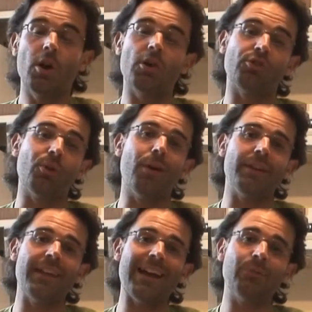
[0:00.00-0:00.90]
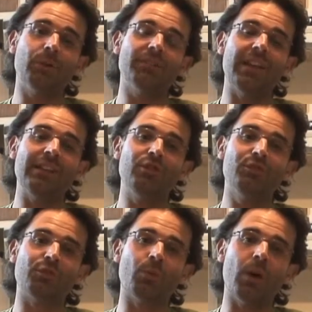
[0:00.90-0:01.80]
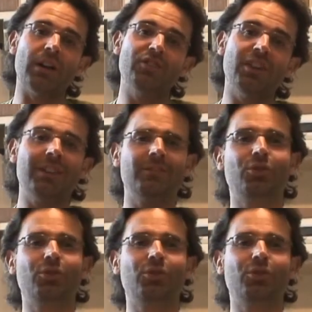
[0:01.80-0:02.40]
So on that, thank you for watching.